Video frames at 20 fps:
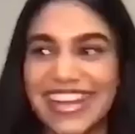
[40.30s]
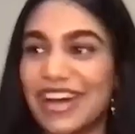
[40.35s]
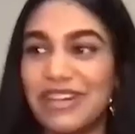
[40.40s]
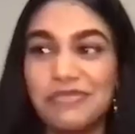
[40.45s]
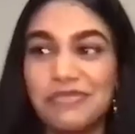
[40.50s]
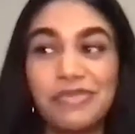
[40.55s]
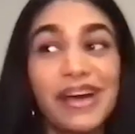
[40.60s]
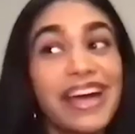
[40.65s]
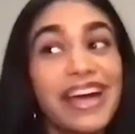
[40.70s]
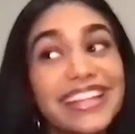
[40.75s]

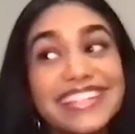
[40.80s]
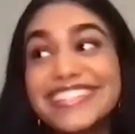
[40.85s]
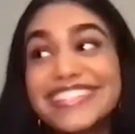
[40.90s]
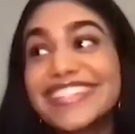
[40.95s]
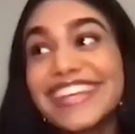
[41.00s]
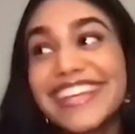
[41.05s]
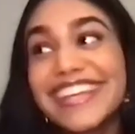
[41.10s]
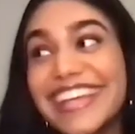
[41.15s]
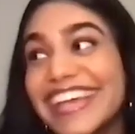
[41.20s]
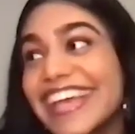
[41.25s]
But
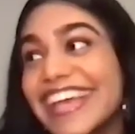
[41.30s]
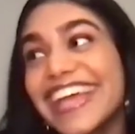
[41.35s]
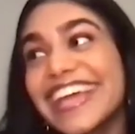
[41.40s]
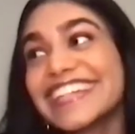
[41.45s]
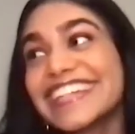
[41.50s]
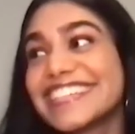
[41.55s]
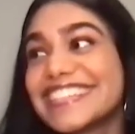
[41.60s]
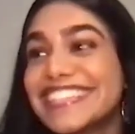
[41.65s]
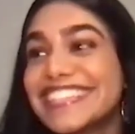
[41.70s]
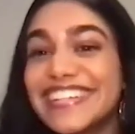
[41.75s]

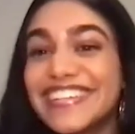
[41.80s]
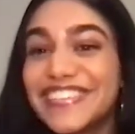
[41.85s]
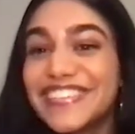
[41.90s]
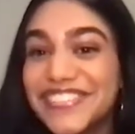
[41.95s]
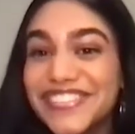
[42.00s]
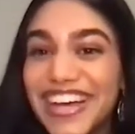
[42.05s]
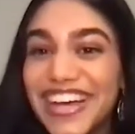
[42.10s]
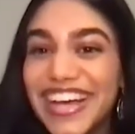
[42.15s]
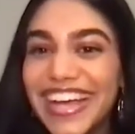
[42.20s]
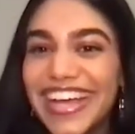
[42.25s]
it's still
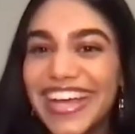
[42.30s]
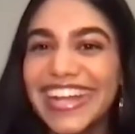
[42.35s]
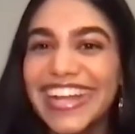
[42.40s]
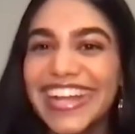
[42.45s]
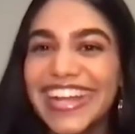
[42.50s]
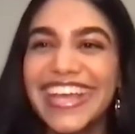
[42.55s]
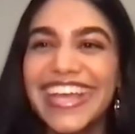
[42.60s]
fun.